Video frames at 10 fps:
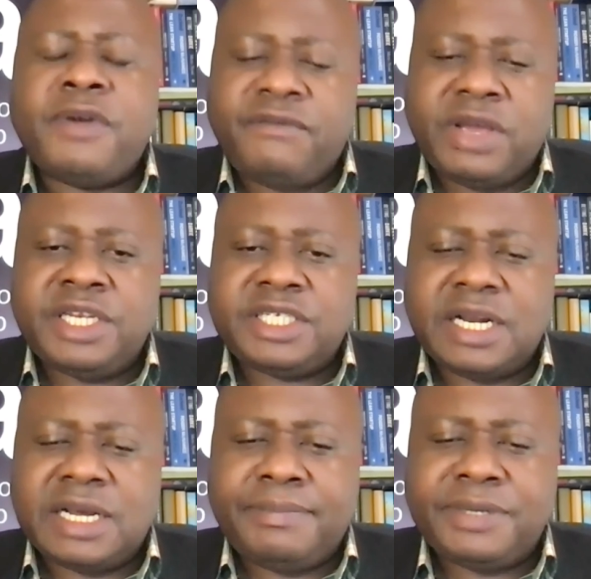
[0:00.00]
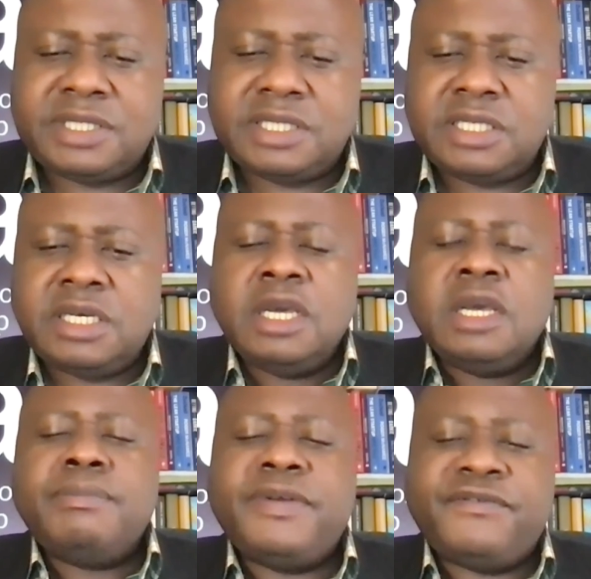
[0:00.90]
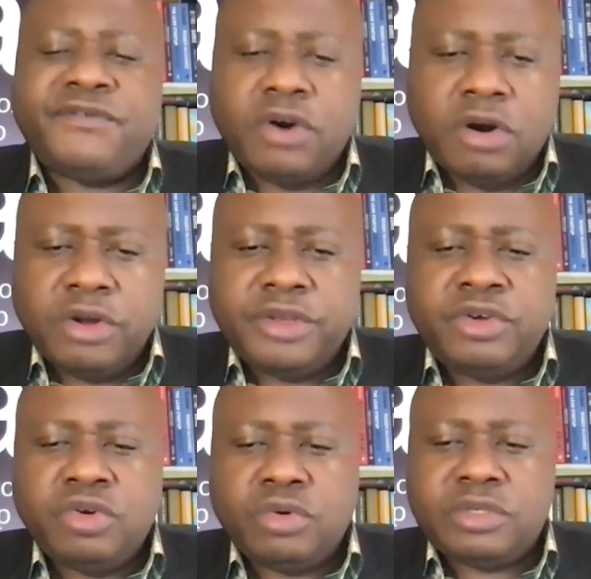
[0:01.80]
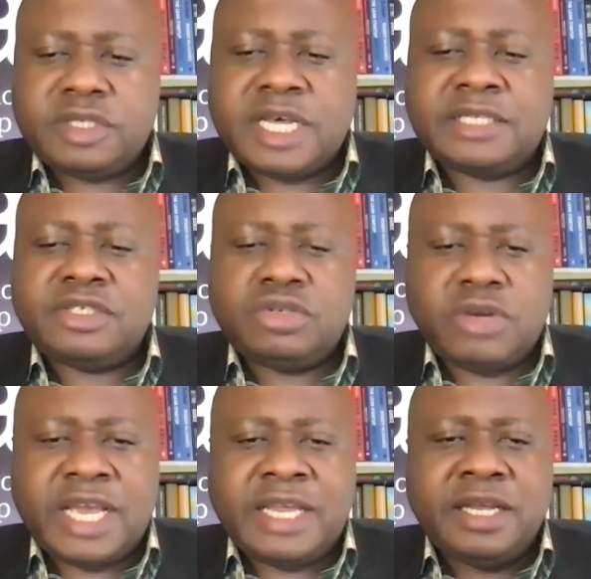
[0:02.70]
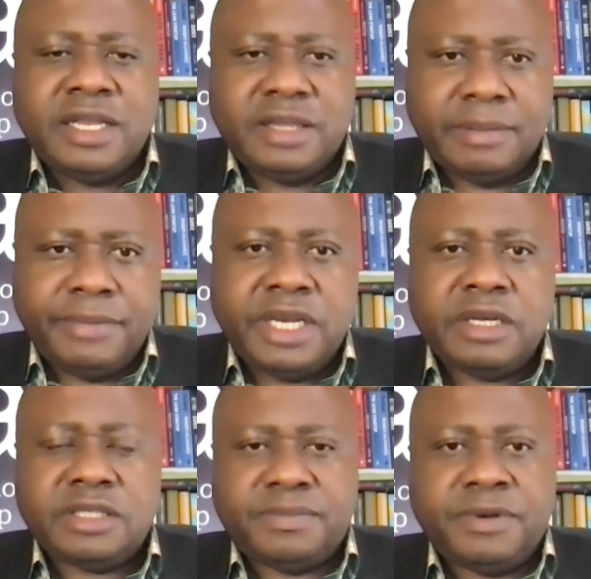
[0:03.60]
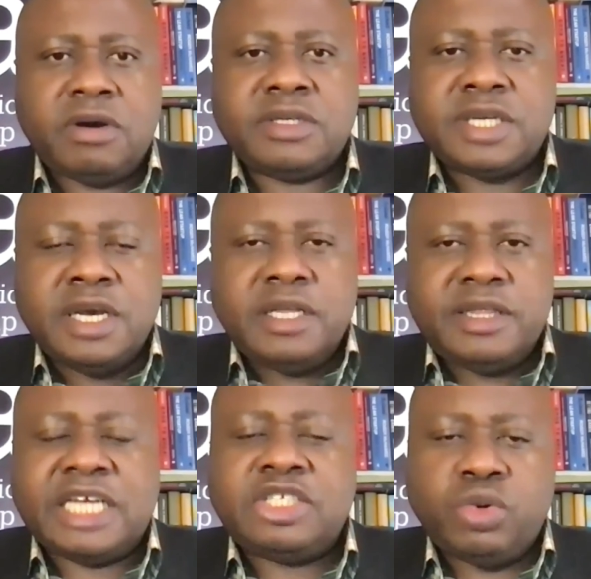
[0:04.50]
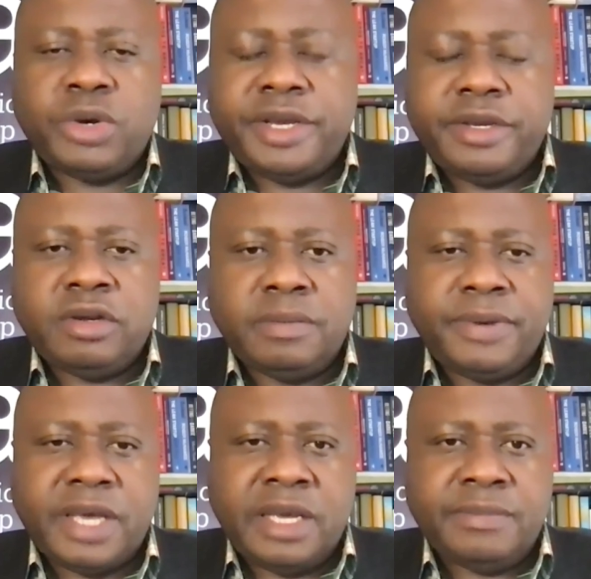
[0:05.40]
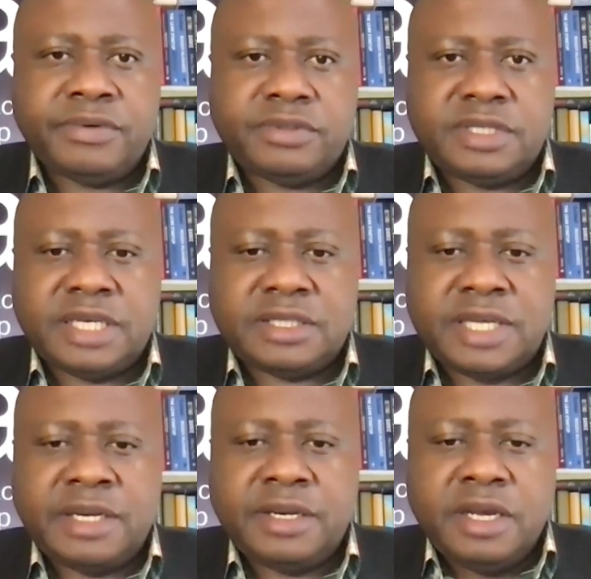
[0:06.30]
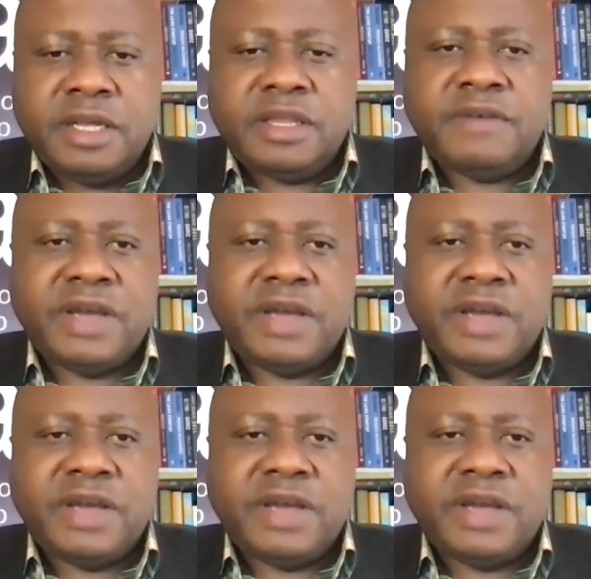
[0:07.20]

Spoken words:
your financial capacity before you start to earn the millions, because that way you'll be able to sustain the